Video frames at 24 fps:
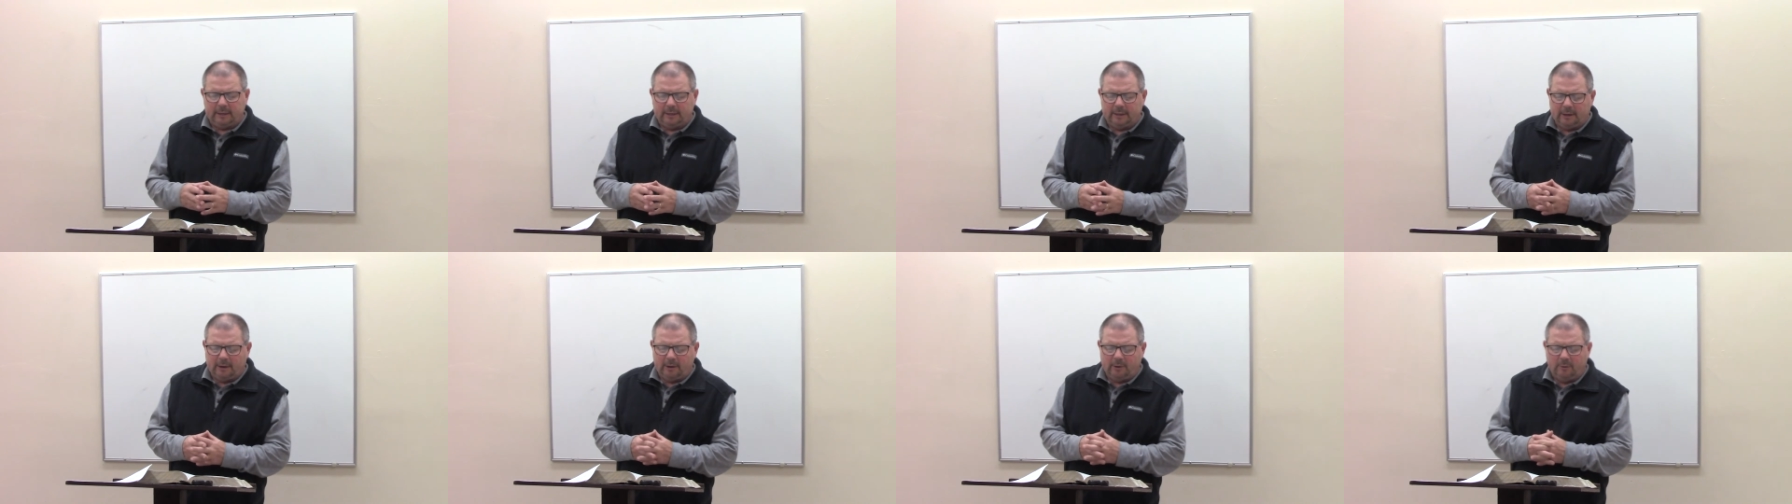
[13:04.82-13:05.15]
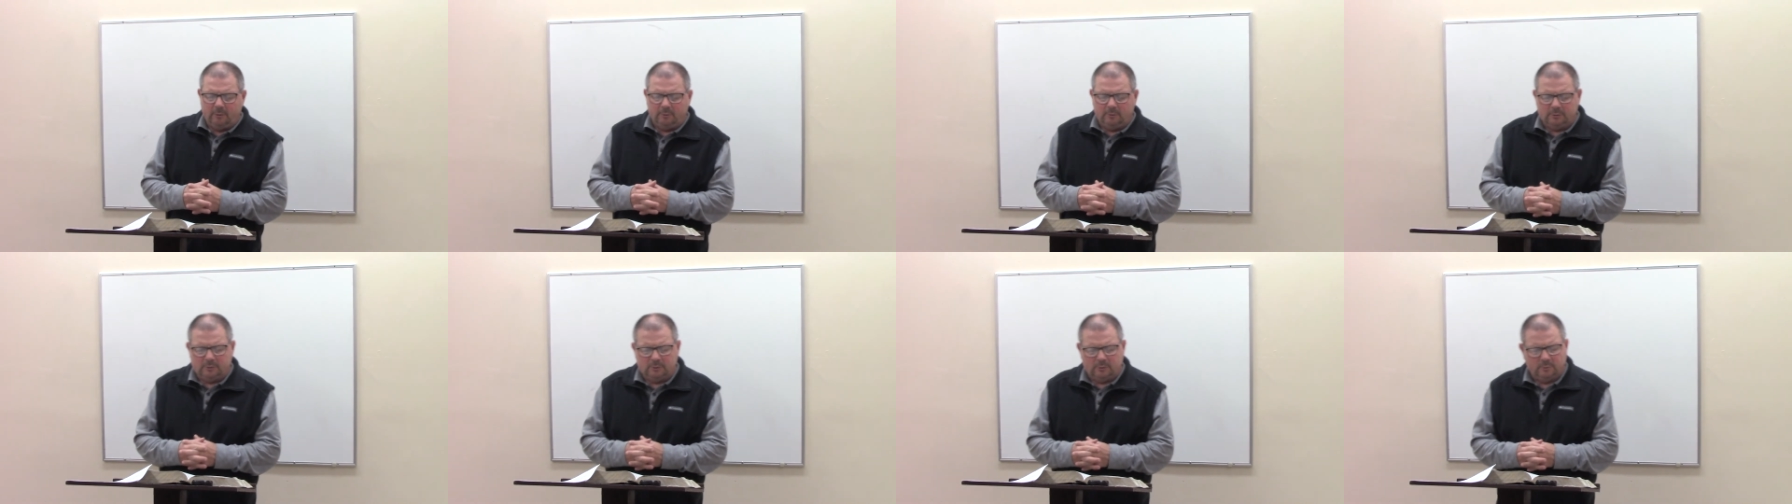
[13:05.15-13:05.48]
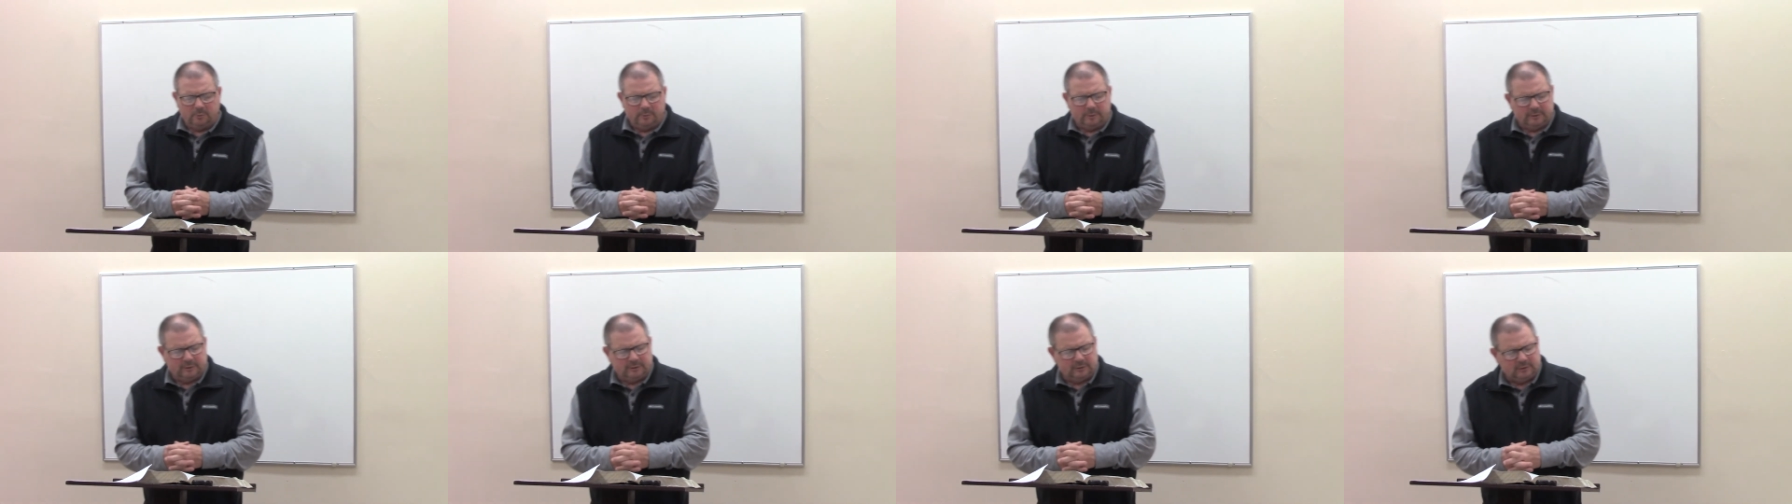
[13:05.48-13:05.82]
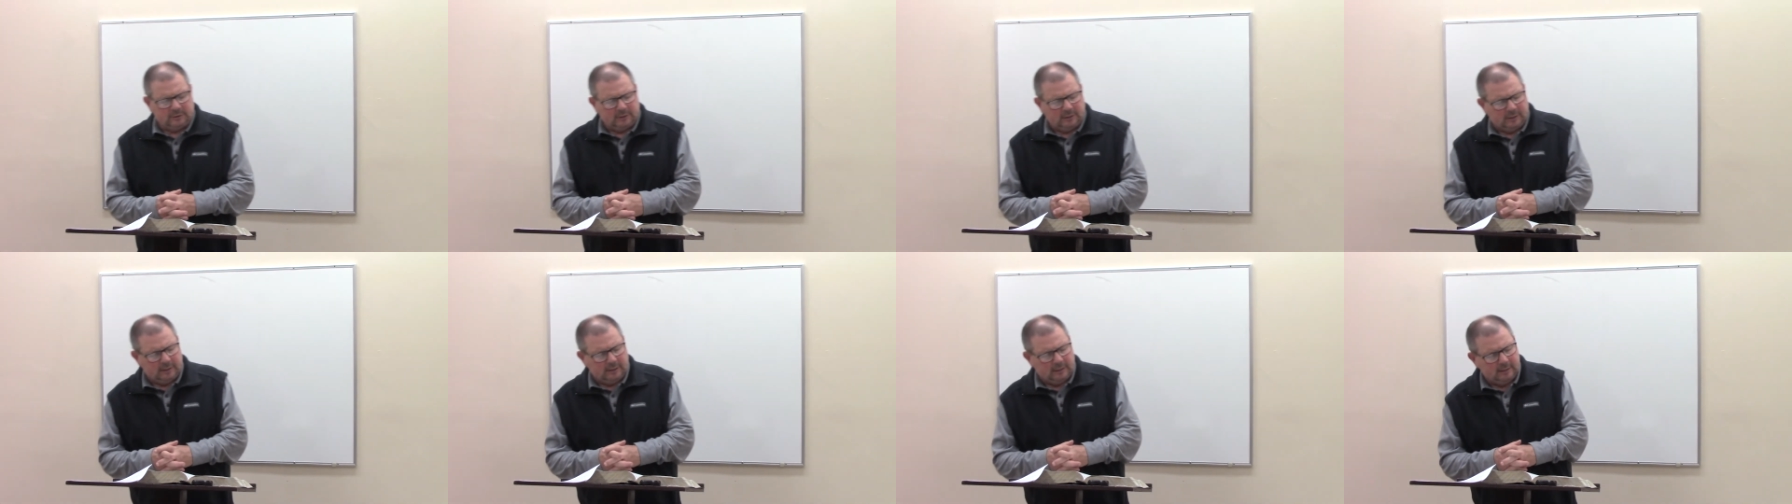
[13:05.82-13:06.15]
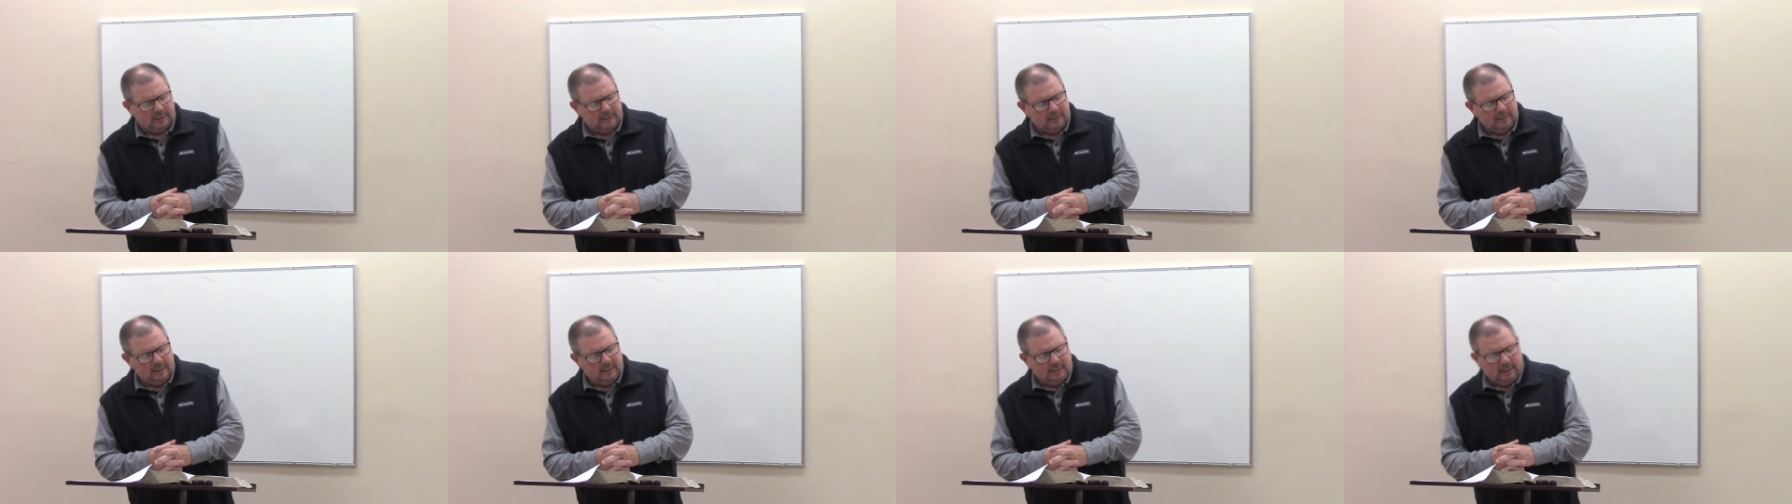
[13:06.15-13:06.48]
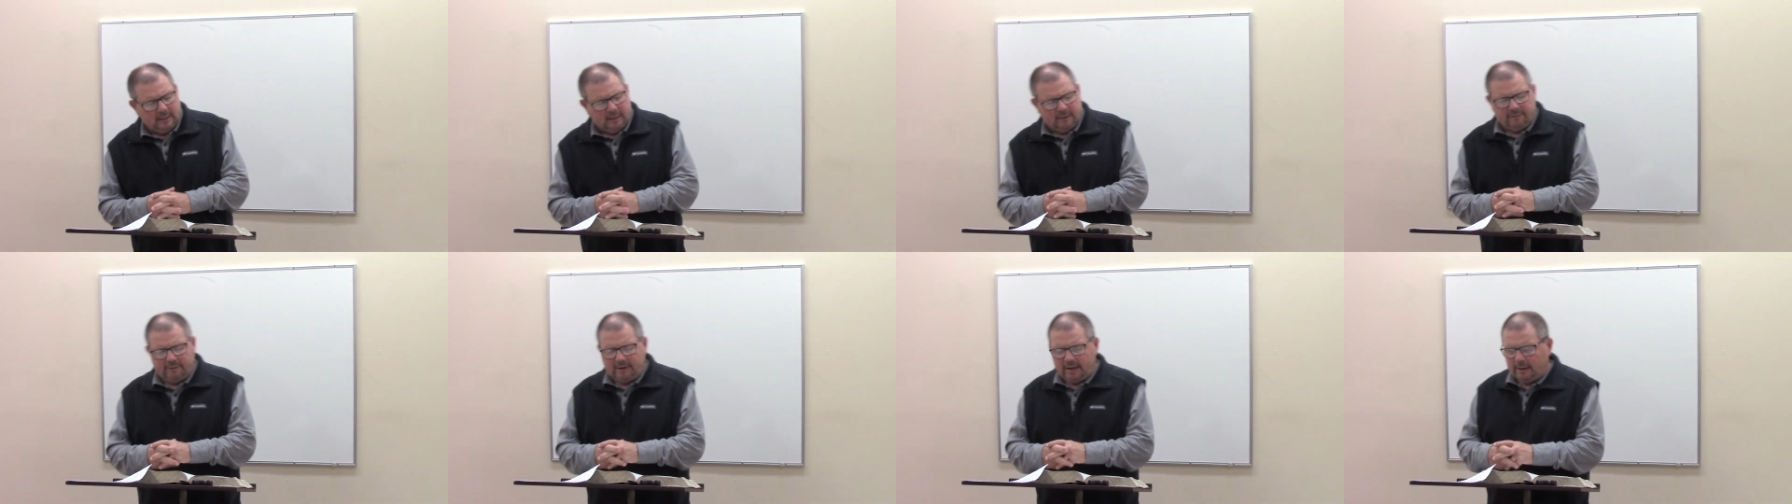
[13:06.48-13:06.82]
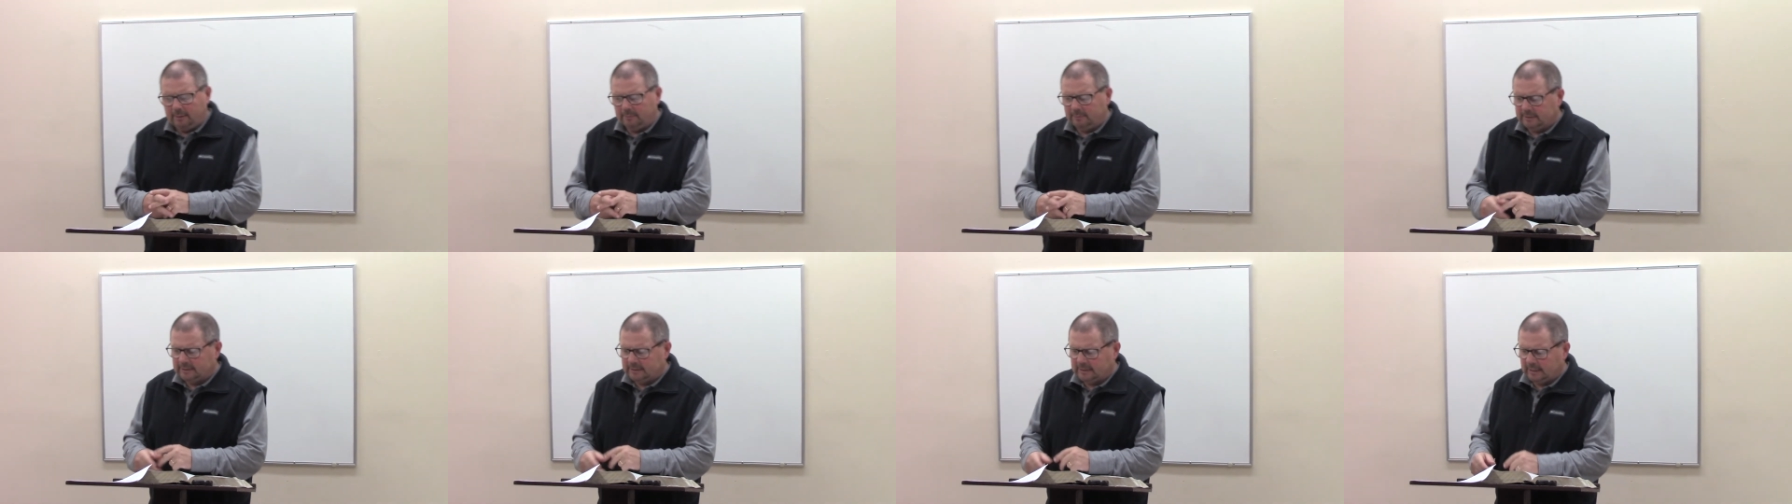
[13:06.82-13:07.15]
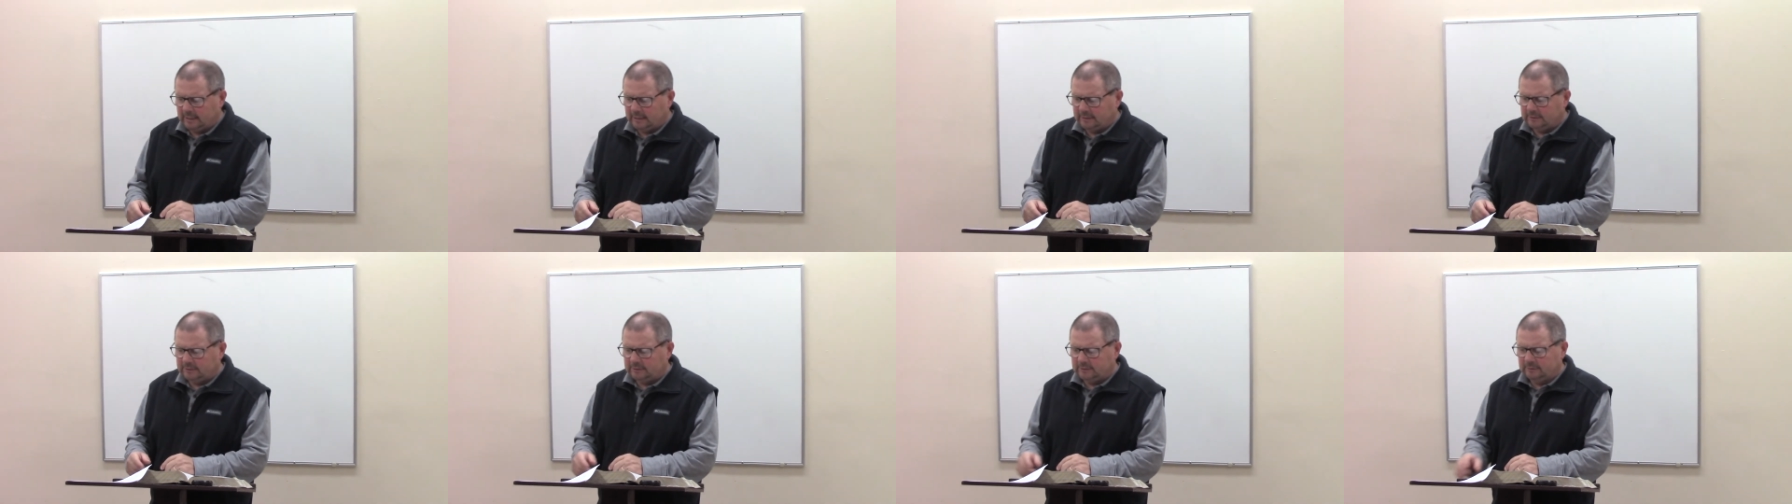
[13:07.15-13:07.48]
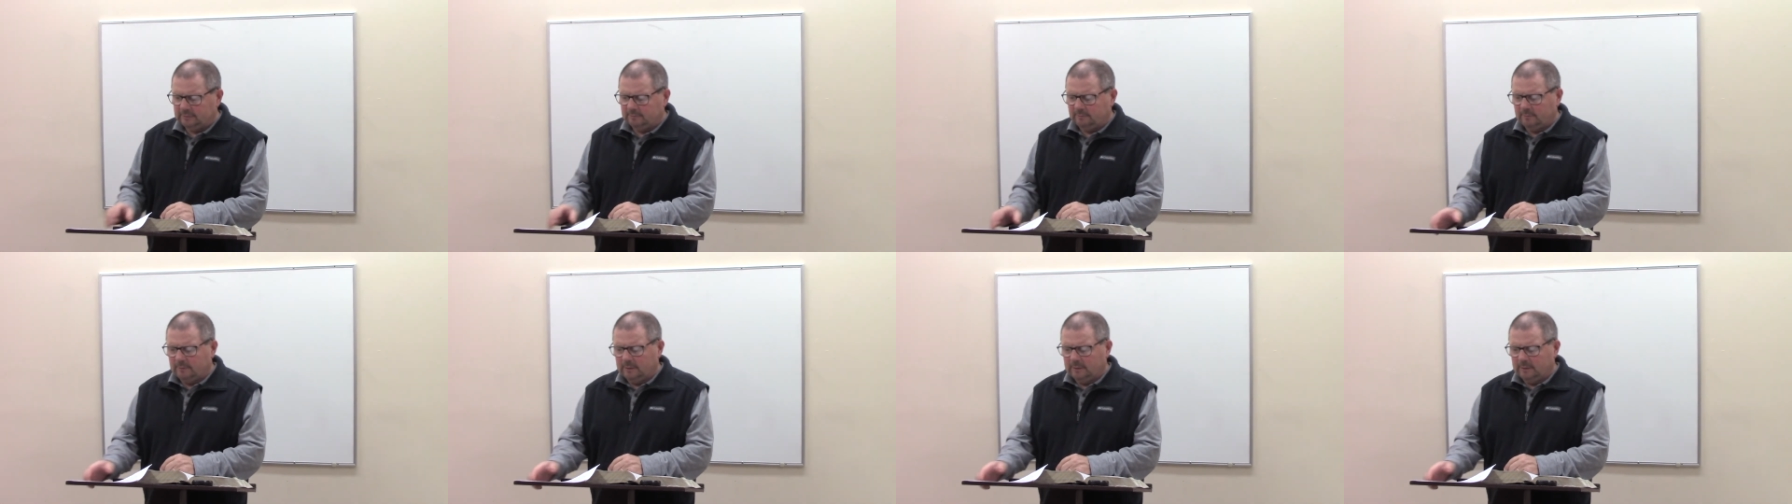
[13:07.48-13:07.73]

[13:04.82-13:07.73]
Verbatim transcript: go to a city of habitation.